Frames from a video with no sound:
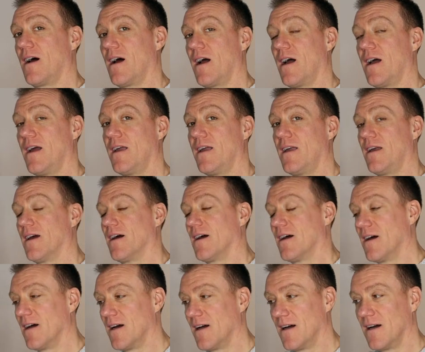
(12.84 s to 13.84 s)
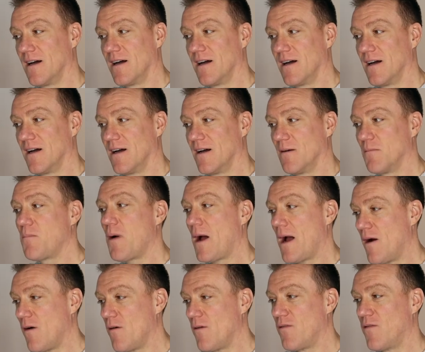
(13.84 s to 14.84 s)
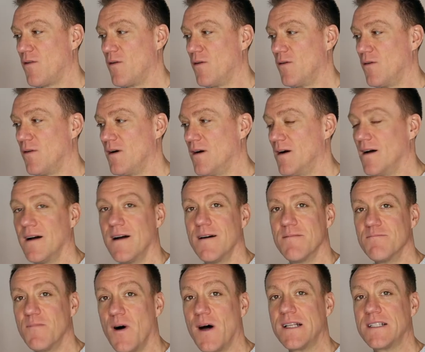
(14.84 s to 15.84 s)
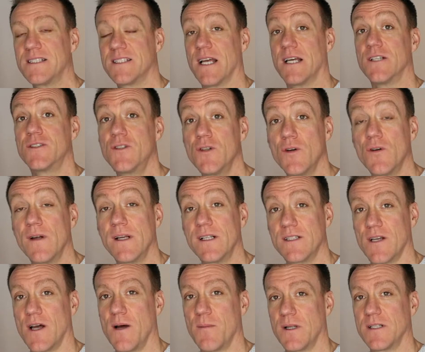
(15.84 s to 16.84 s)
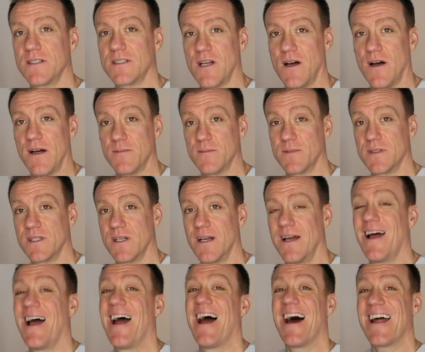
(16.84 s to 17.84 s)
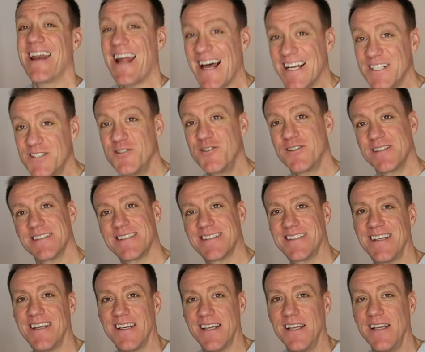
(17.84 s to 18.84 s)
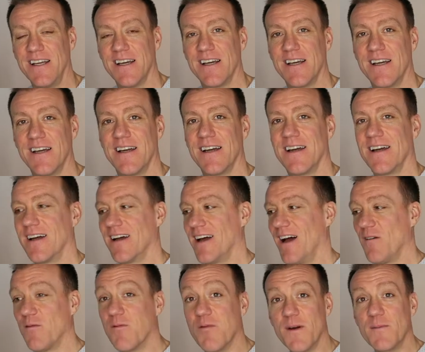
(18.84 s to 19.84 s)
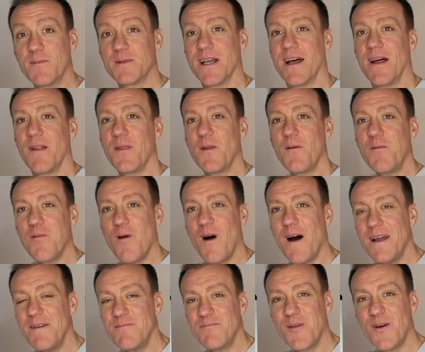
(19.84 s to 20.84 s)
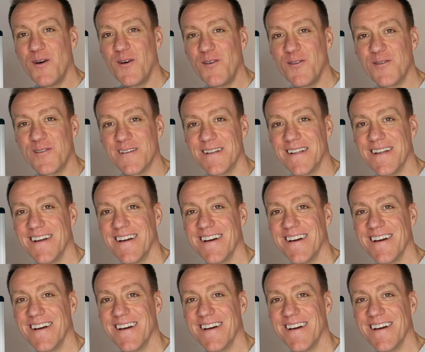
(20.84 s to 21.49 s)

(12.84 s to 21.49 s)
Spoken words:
a powerful mindset during turbulent times. And as you can see, I've whipped out the whiteboard.